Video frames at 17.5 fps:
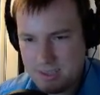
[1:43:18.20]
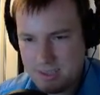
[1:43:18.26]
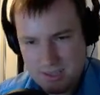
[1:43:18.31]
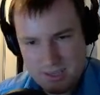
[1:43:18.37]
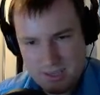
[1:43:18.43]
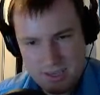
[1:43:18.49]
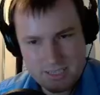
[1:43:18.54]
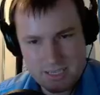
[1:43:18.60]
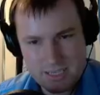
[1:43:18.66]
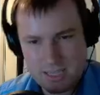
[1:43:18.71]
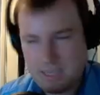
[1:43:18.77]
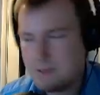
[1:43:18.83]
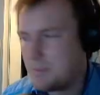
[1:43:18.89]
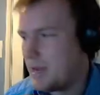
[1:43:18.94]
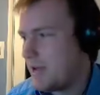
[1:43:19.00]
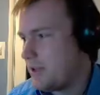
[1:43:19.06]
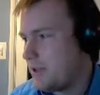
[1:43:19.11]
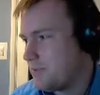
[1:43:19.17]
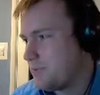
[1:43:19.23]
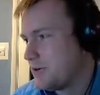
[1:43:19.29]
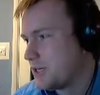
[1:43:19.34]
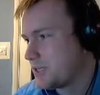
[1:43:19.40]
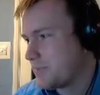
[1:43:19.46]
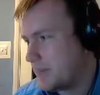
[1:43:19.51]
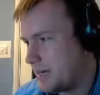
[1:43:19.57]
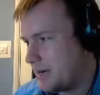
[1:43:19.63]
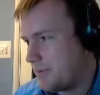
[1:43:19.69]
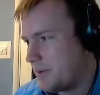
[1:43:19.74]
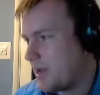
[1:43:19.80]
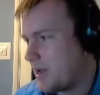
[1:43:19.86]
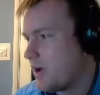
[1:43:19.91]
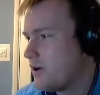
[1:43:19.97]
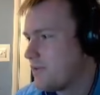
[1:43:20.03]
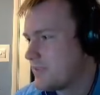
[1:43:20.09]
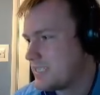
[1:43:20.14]
It's only a mild push, but I don't want
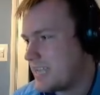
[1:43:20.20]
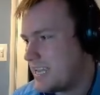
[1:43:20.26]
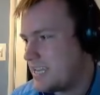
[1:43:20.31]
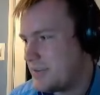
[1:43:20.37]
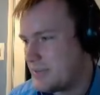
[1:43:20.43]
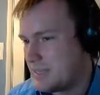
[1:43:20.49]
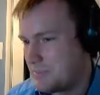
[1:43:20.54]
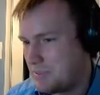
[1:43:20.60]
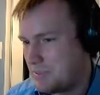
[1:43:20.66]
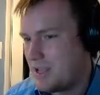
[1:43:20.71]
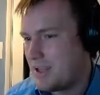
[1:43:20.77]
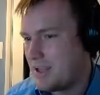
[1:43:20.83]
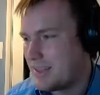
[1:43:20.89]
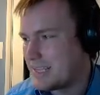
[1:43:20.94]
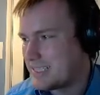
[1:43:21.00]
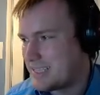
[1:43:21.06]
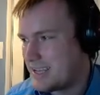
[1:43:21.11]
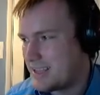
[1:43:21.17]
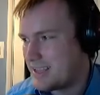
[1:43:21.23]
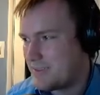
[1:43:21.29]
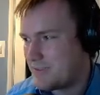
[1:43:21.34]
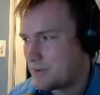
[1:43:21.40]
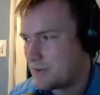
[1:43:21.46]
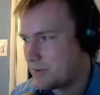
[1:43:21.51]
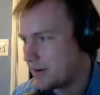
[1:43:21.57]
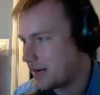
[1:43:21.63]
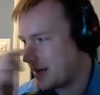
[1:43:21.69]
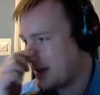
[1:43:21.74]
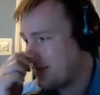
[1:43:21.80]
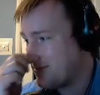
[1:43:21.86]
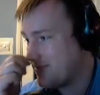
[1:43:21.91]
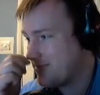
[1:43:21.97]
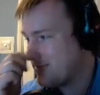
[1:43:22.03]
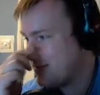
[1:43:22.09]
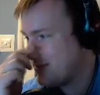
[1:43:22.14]
to overtake you in the plot. That's the only thing, really.
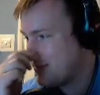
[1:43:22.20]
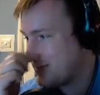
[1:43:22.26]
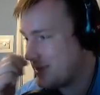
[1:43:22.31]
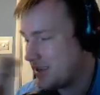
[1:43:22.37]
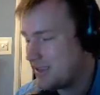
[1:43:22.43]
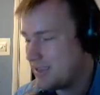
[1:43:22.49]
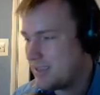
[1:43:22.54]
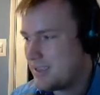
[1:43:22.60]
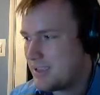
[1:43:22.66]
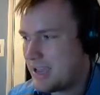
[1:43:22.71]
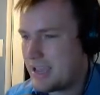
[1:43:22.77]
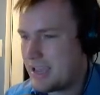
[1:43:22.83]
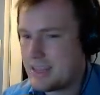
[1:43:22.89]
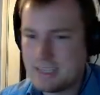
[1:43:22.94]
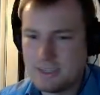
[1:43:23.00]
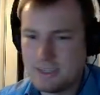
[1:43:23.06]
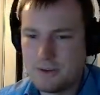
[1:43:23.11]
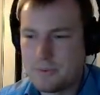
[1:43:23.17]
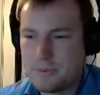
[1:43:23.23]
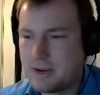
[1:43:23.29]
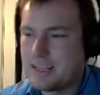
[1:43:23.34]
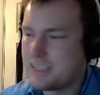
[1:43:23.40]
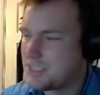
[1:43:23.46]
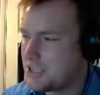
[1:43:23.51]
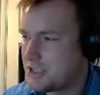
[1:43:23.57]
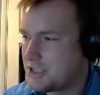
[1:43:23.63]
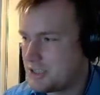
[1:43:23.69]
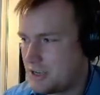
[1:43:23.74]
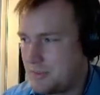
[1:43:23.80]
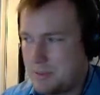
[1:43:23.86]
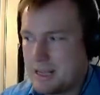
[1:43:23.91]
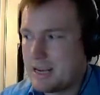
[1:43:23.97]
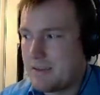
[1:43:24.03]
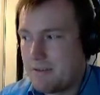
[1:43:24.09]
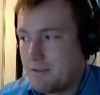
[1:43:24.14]
And that's not really an excuse. I've got
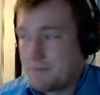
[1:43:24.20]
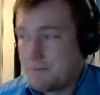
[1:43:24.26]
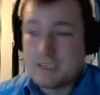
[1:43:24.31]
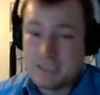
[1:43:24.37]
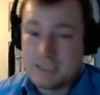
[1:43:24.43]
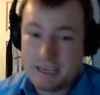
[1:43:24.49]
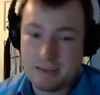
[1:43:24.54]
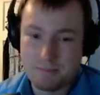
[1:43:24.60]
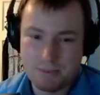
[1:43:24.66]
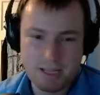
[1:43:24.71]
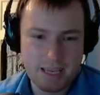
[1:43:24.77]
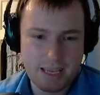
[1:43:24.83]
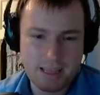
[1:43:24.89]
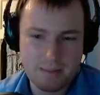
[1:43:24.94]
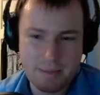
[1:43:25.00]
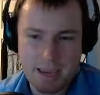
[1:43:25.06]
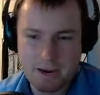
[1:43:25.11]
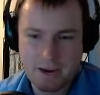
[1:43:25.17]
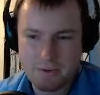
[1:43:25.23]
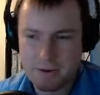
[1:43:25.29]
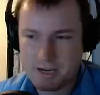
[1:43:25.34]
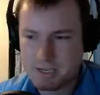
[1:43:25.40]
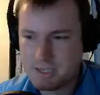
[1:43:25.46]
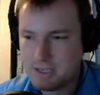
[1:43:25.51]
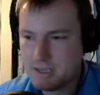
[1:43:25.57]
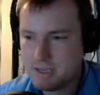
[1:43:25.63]
plenty of other things I can play in the background.